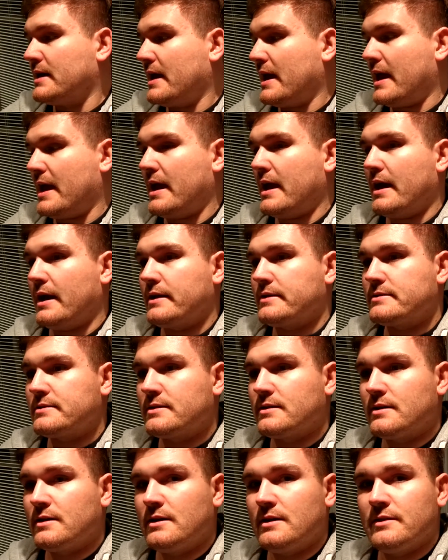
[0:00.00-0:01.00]
and
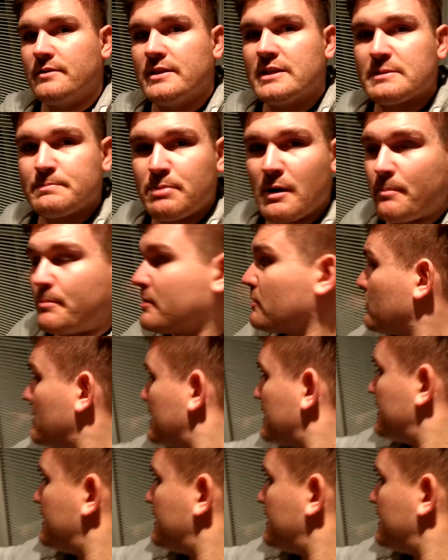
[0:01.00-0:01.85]
this puppy right